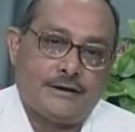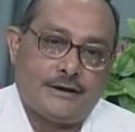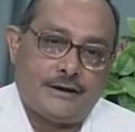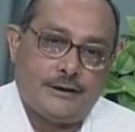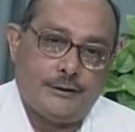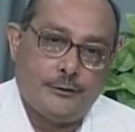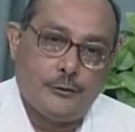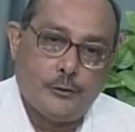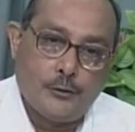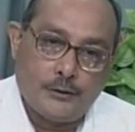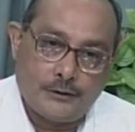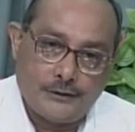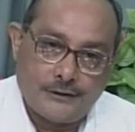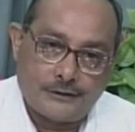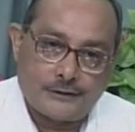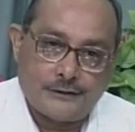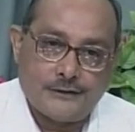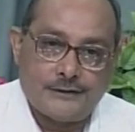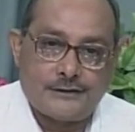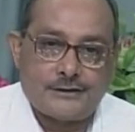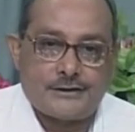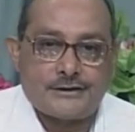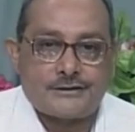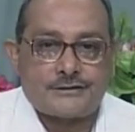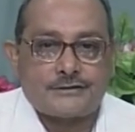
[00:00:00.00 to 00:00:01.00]
Indo-English
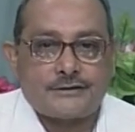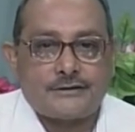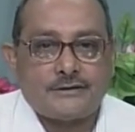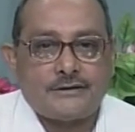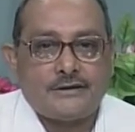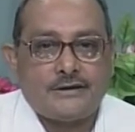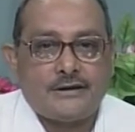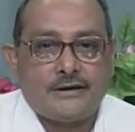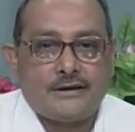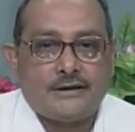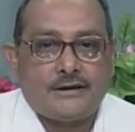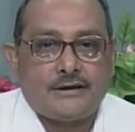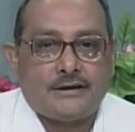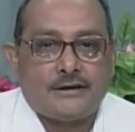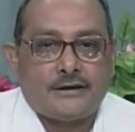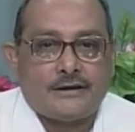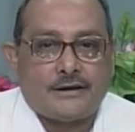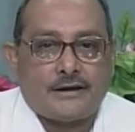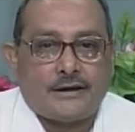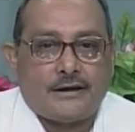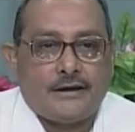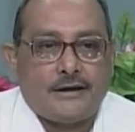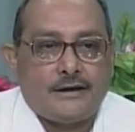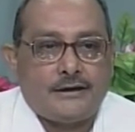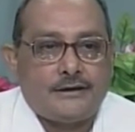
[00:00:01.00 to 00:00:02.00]
literature,
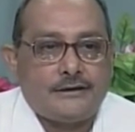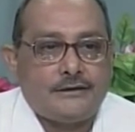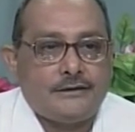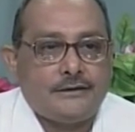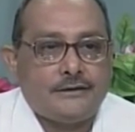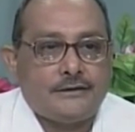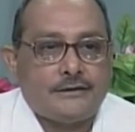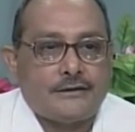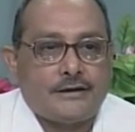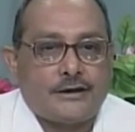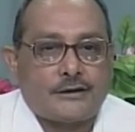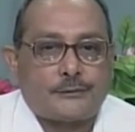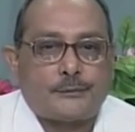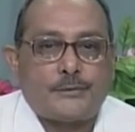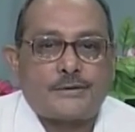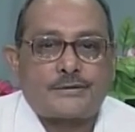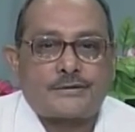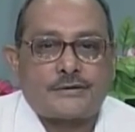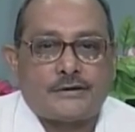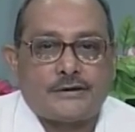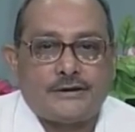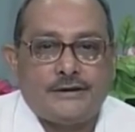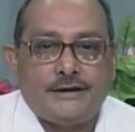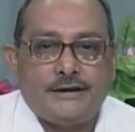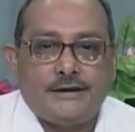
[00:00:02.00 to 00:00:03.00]
and uh,
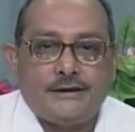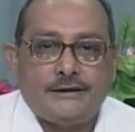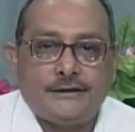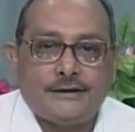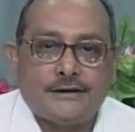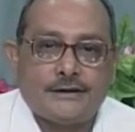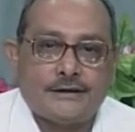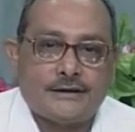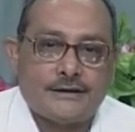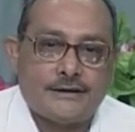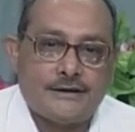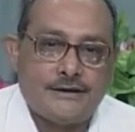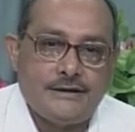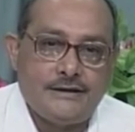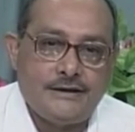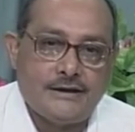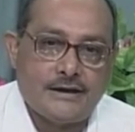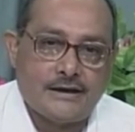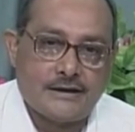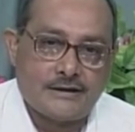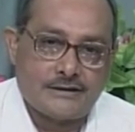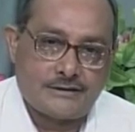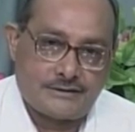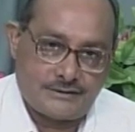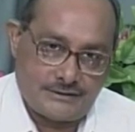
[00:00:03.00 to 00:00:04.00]
especially in the
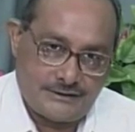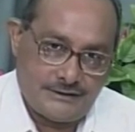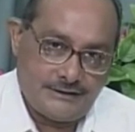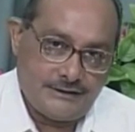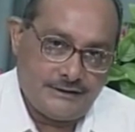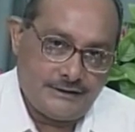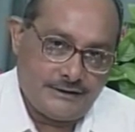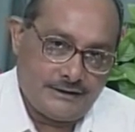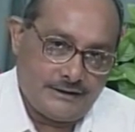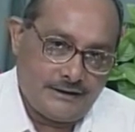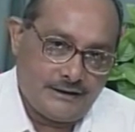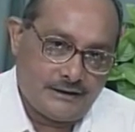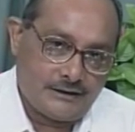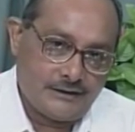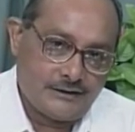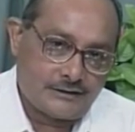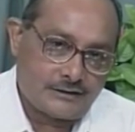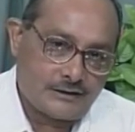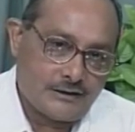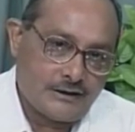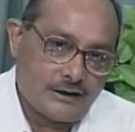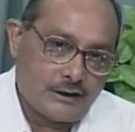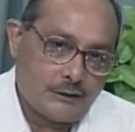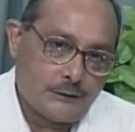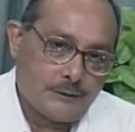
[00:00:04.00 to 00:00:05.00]
ELT, English
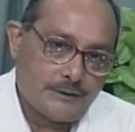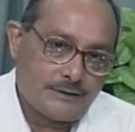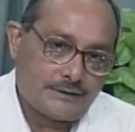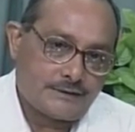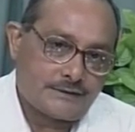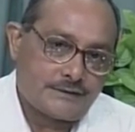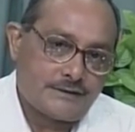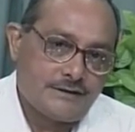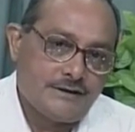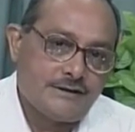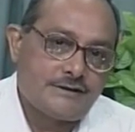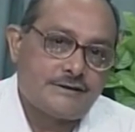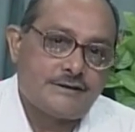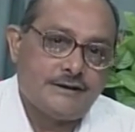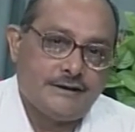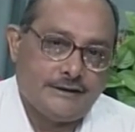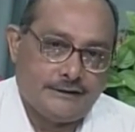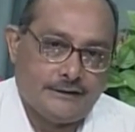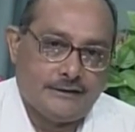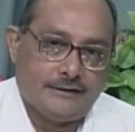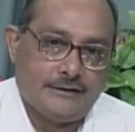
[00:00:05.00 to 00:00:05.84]
language teaching.